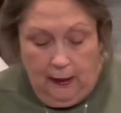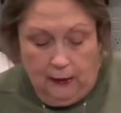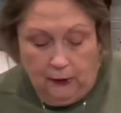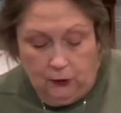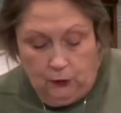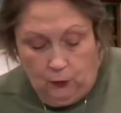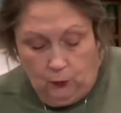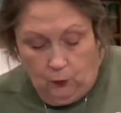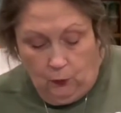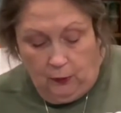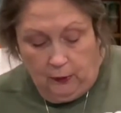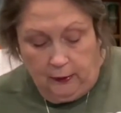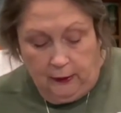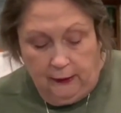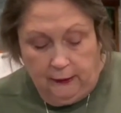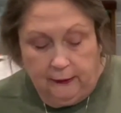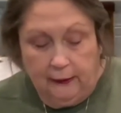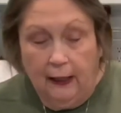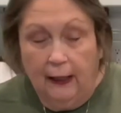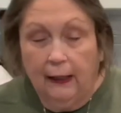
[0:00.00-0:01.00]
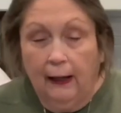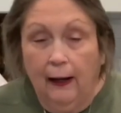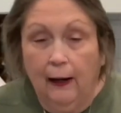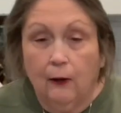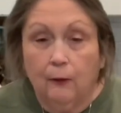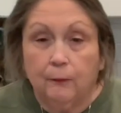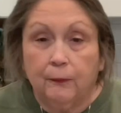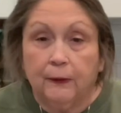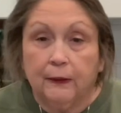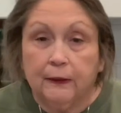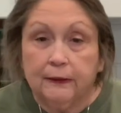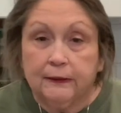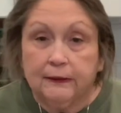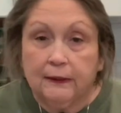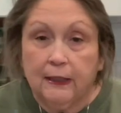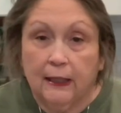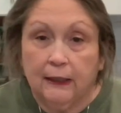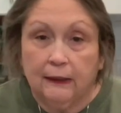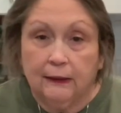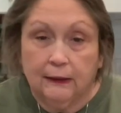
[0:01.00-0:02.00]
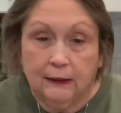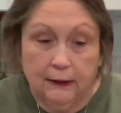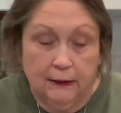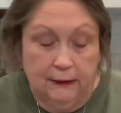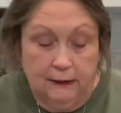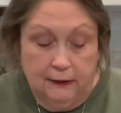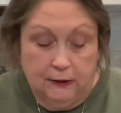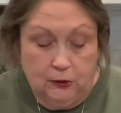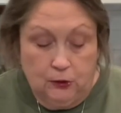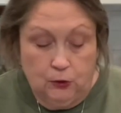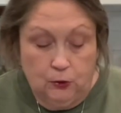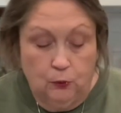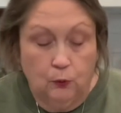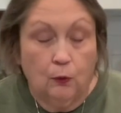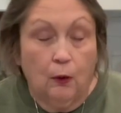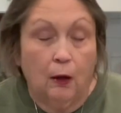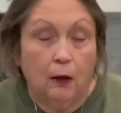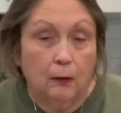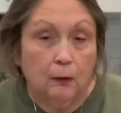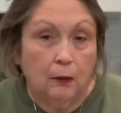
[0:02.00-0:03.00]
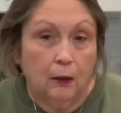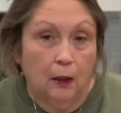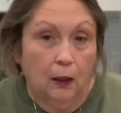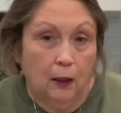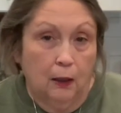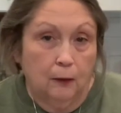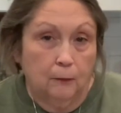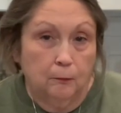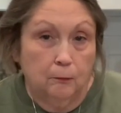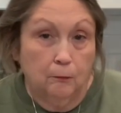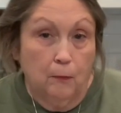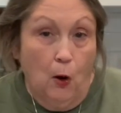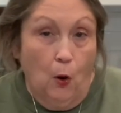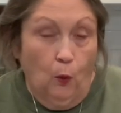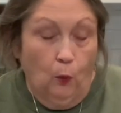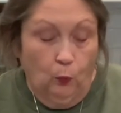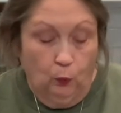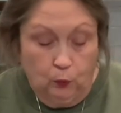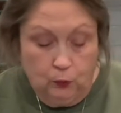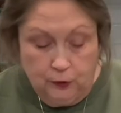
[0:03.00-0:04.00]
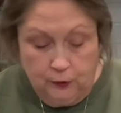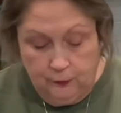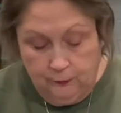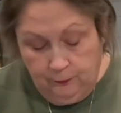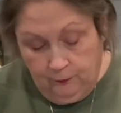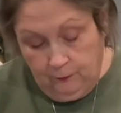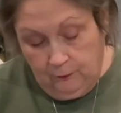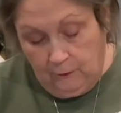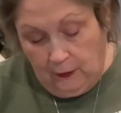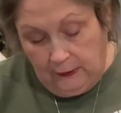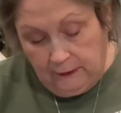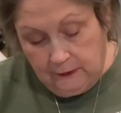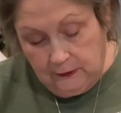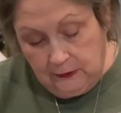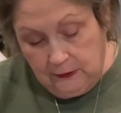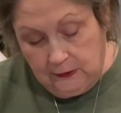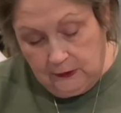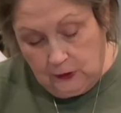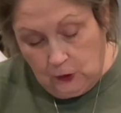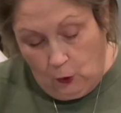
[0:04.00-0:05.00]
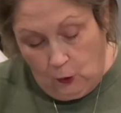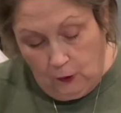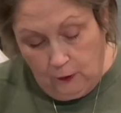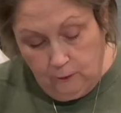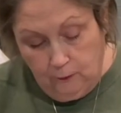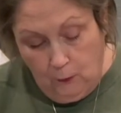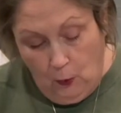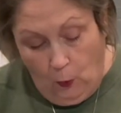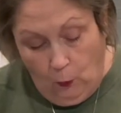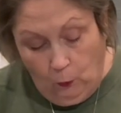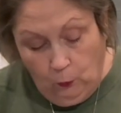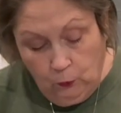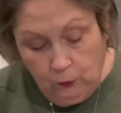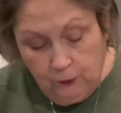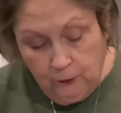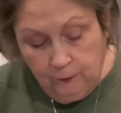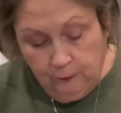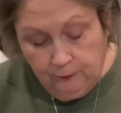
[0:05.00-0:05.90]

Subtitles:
you want to cut that out because that can lead to mold. That's the start of mold.